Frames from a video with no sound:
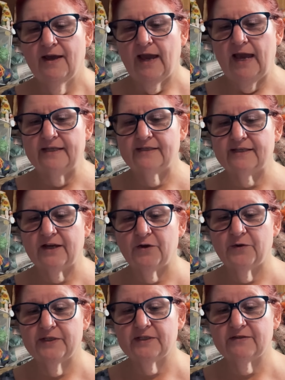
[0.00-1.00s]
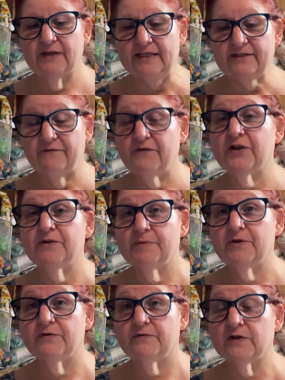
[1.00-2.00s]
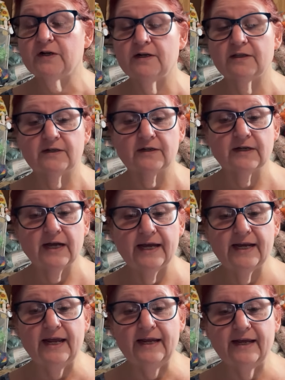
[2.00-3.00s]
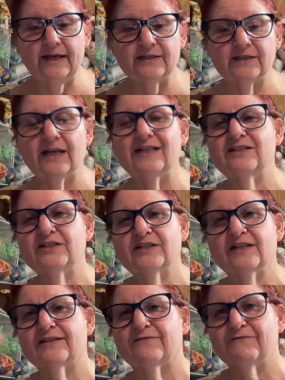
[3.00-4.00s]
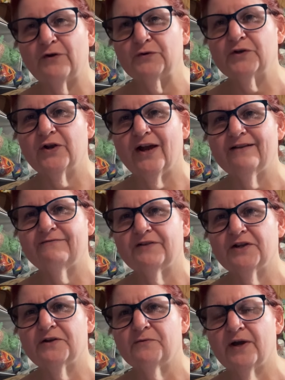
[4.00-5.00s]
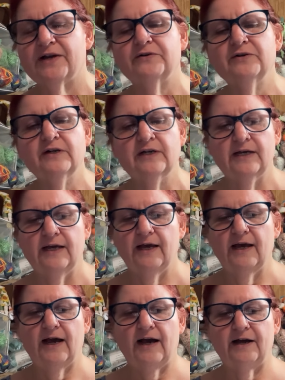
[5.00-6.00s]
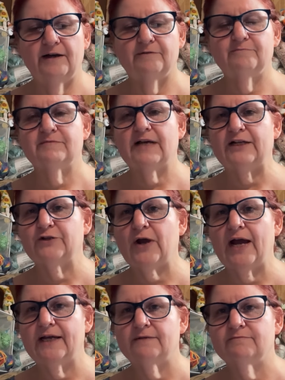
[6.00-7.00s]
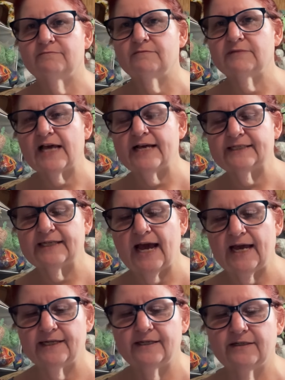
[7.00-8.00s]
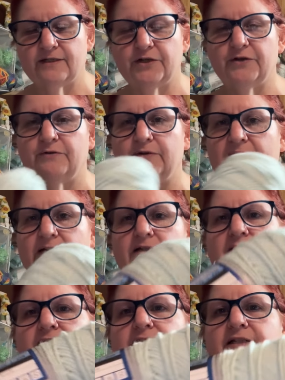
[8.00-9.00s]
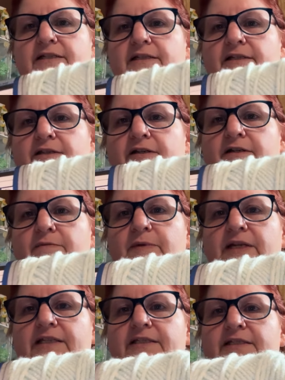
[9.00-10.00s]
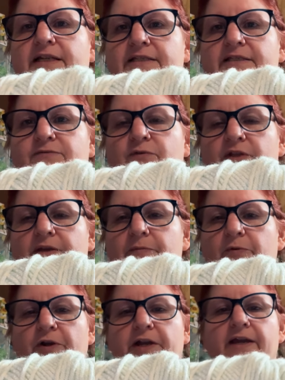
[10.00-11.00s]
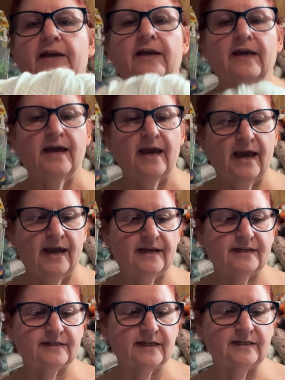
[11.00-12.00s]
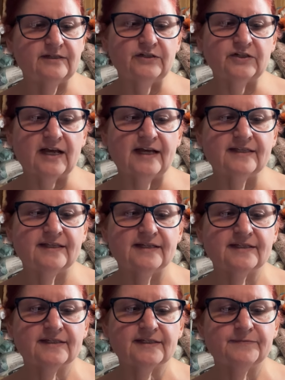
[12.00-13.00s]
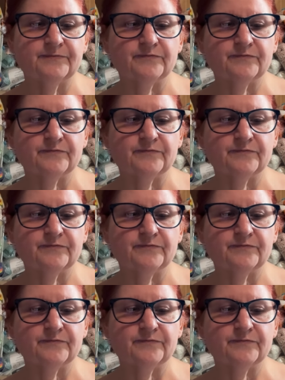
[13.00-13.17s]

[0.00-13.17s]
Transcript: and so it's it's a very beautiful color and it, it's it just doesn't photograph very well um, I tried last night to get a decent look, but it's it's really pretty. And it's, it's just got this